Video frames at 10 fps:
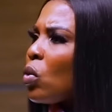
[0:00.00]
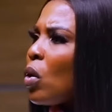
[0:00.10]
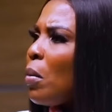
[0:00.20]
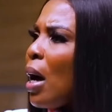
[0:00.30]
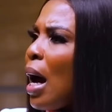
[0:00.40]
one will
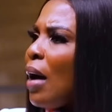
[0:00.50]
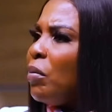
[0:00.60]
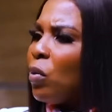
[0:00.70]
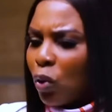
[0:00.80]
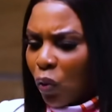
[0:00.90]
come.
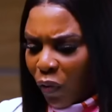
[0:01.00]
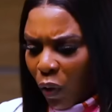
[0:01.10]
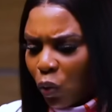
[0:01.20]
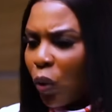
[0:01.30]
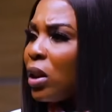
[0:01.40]
I've been with you
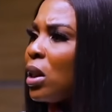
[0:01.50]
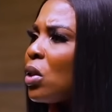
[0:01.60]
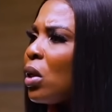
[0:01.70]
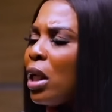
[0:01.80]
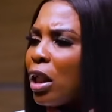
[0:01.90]
for 20
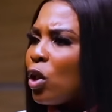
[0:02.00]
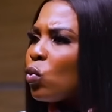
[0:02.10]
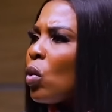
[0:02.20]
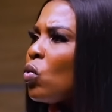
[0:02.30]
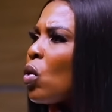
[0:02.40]
years.
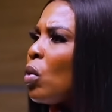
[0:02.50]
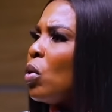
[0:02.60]
This one will